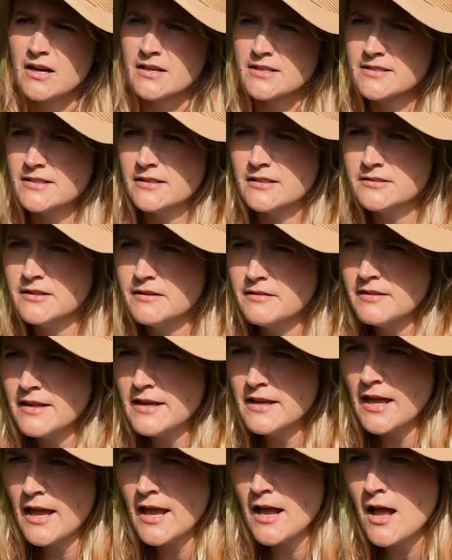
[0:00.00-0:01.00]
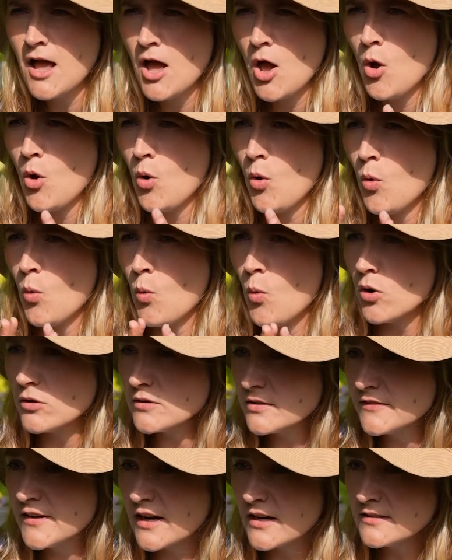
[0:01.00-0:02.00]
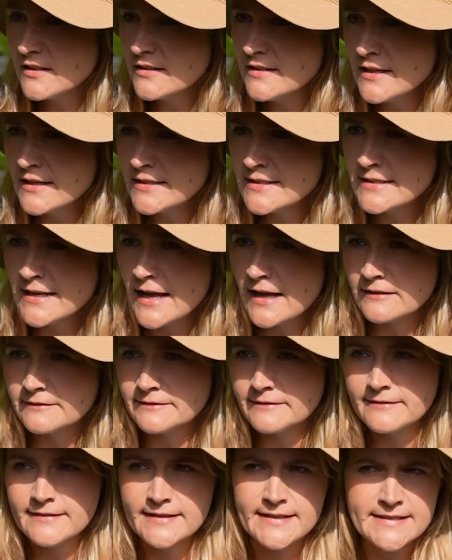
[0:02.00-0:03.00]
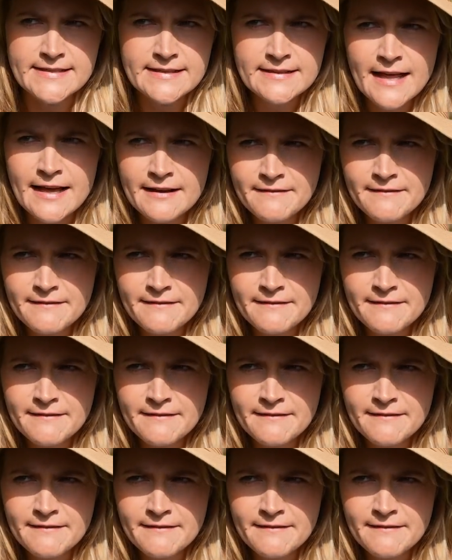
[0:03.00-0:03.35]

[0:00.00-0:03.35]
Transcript: I started thinking, what if gardening itself is a